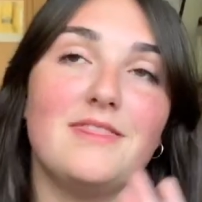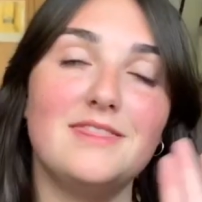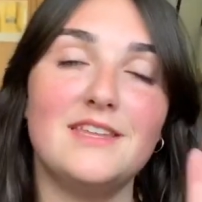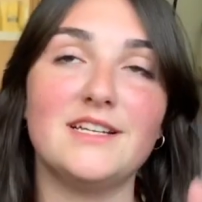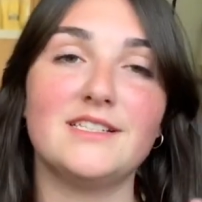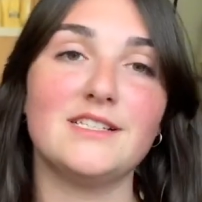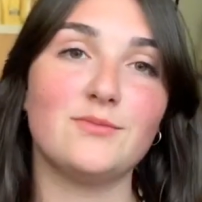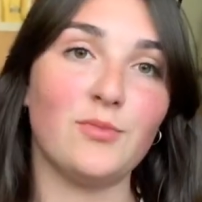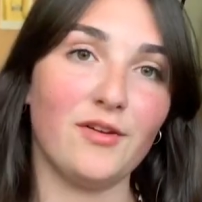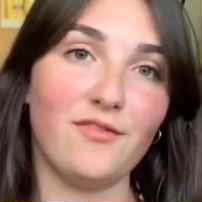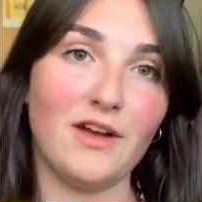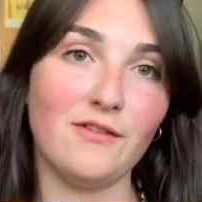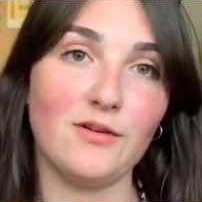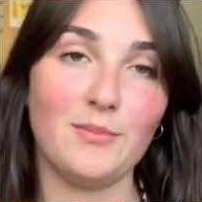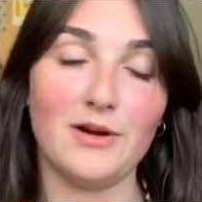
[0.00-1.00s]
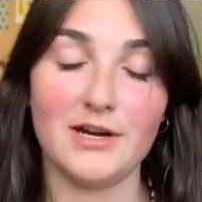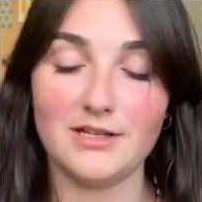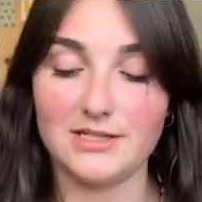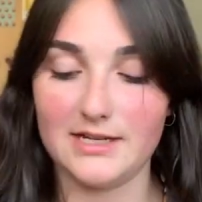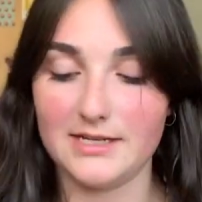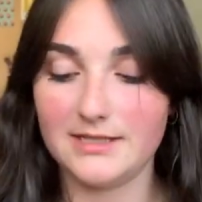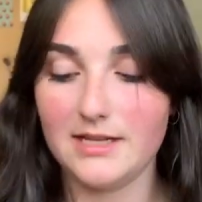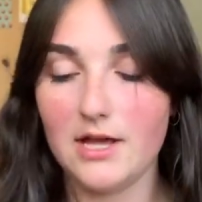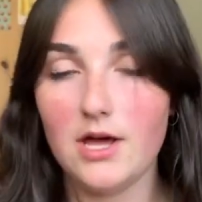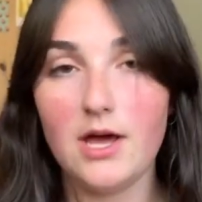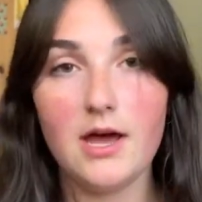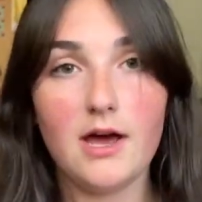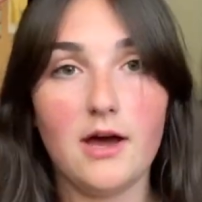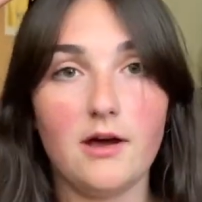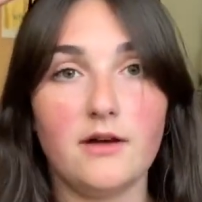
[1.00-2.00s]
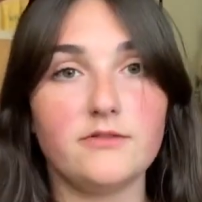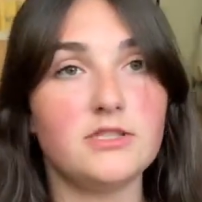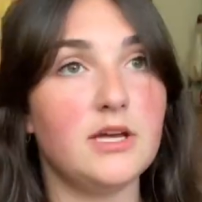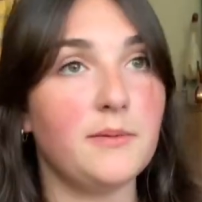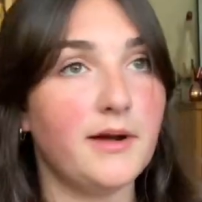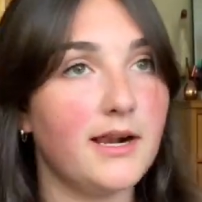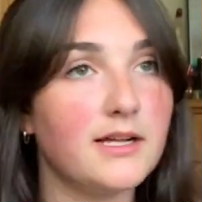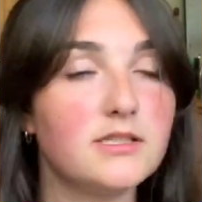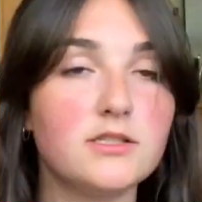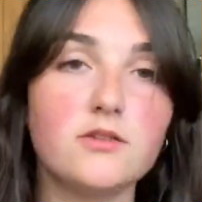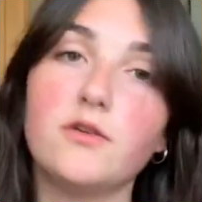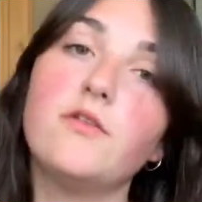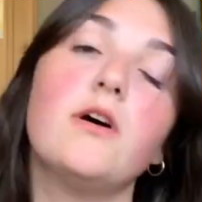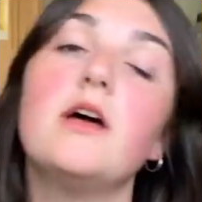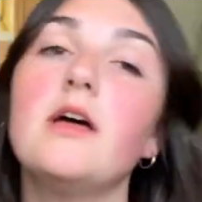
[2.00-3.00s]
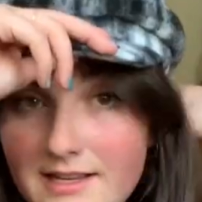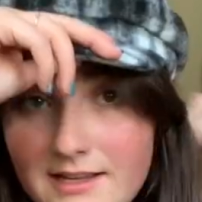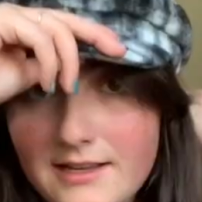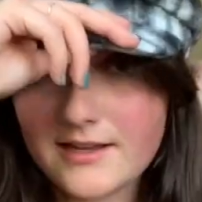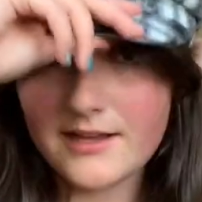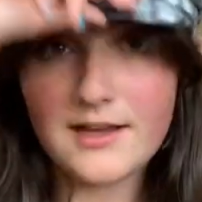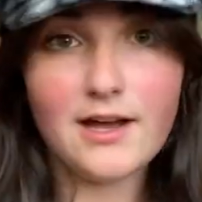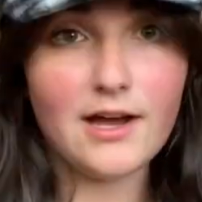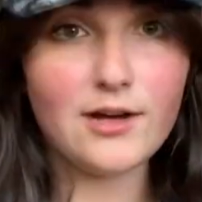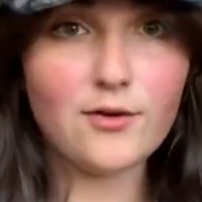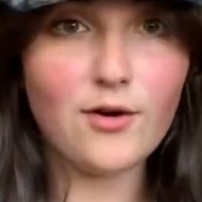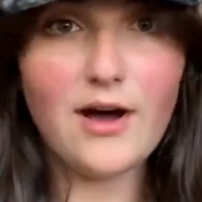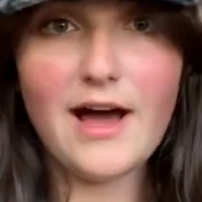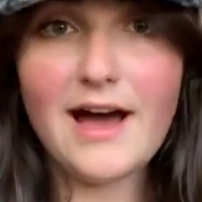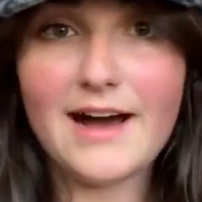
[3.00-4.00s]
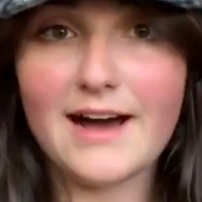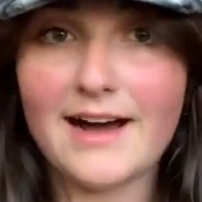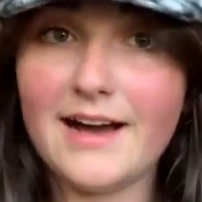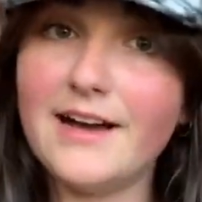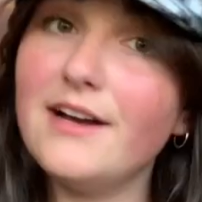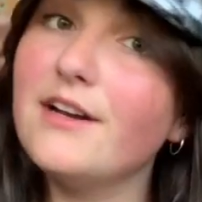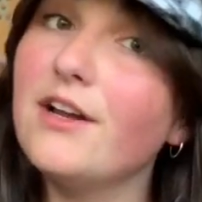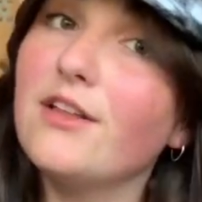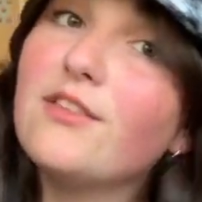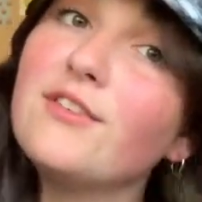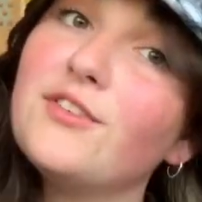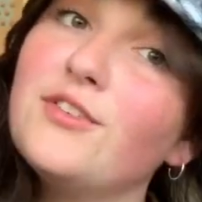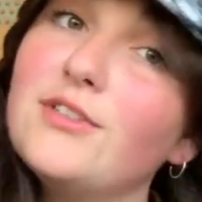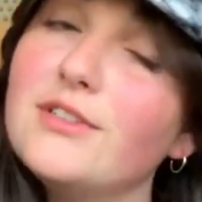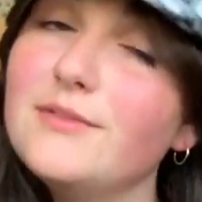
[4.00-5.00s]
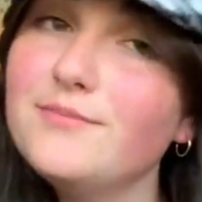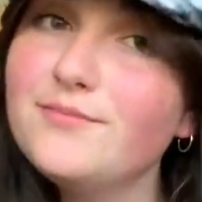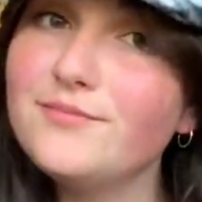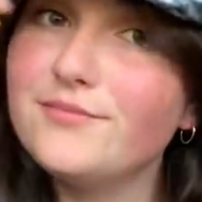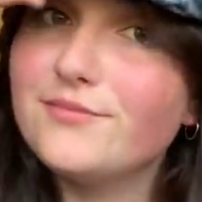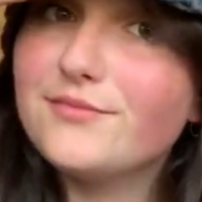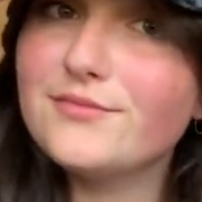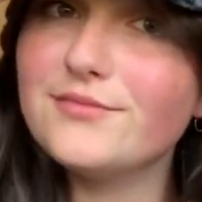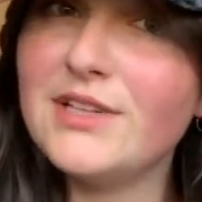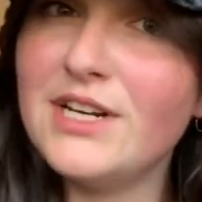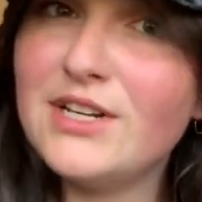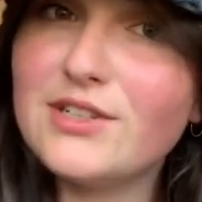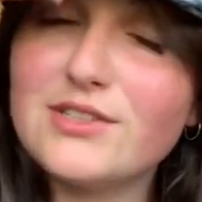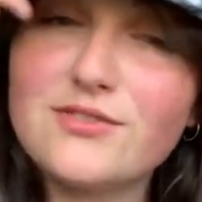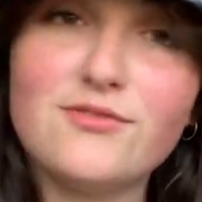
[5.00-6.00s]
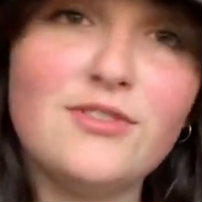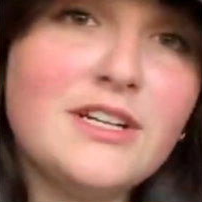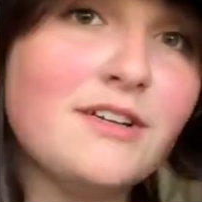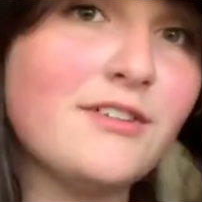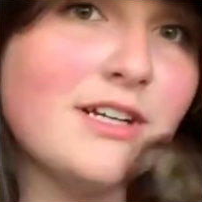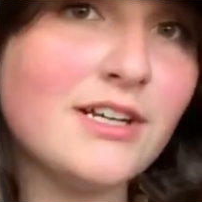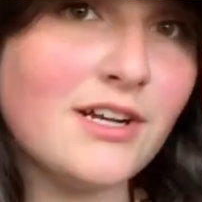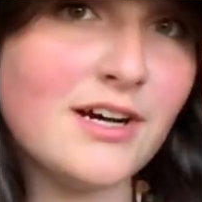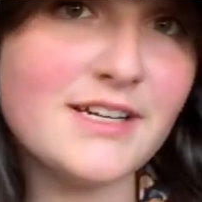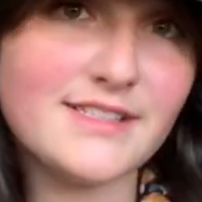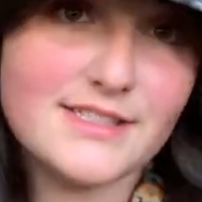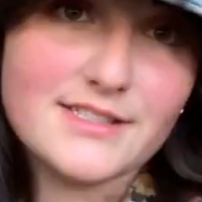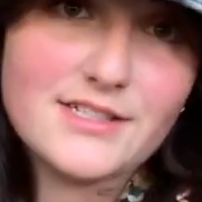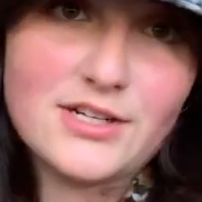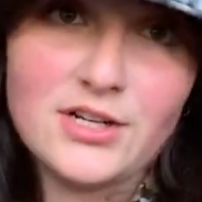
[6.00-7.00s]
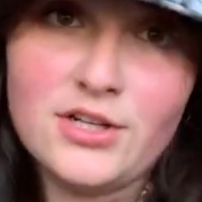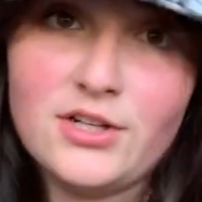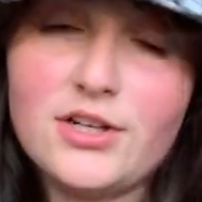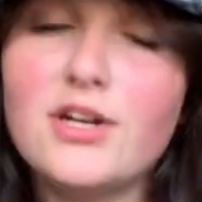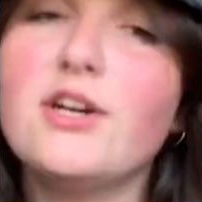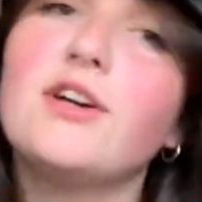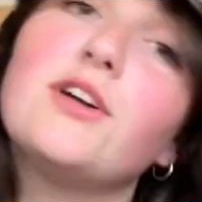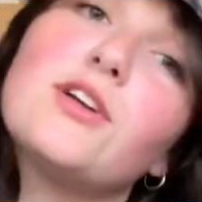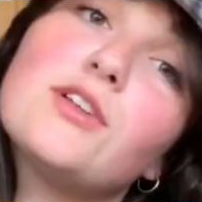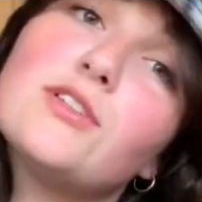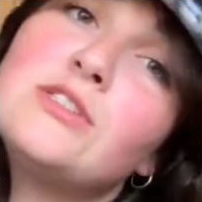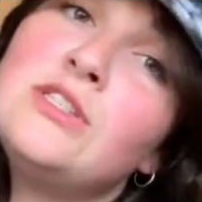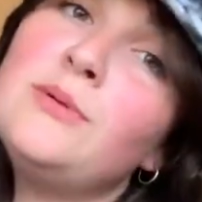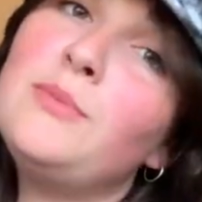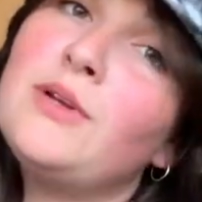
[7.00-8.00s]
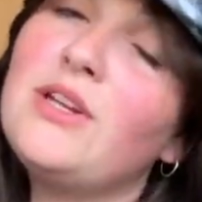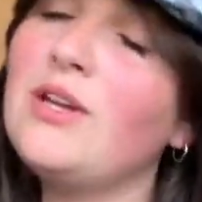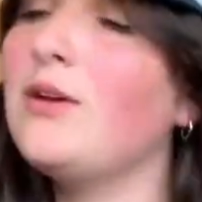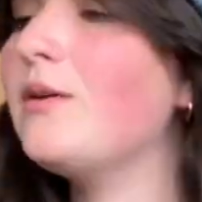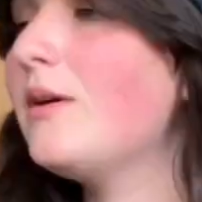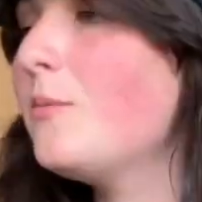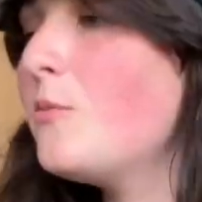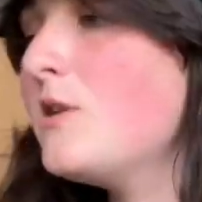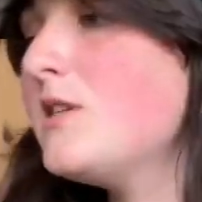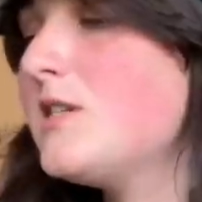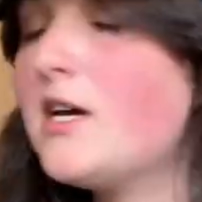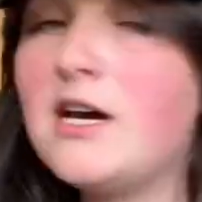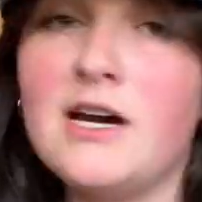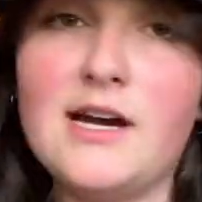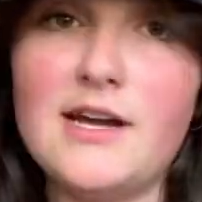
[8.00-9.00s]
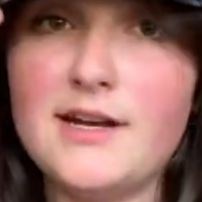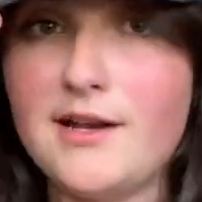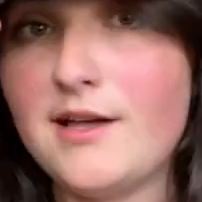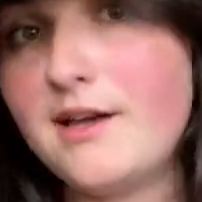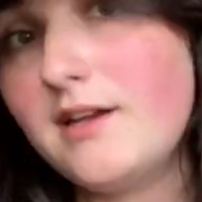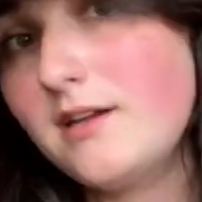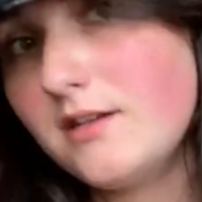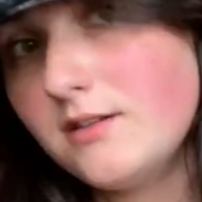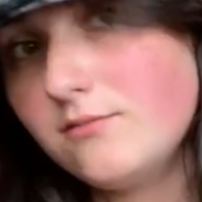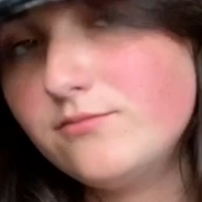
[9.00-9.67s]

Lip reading: This is my favorite purchase. I have to take my glasses off. I got a hat and I thought it looks really, really nice. It's gonna look super cute in winter and like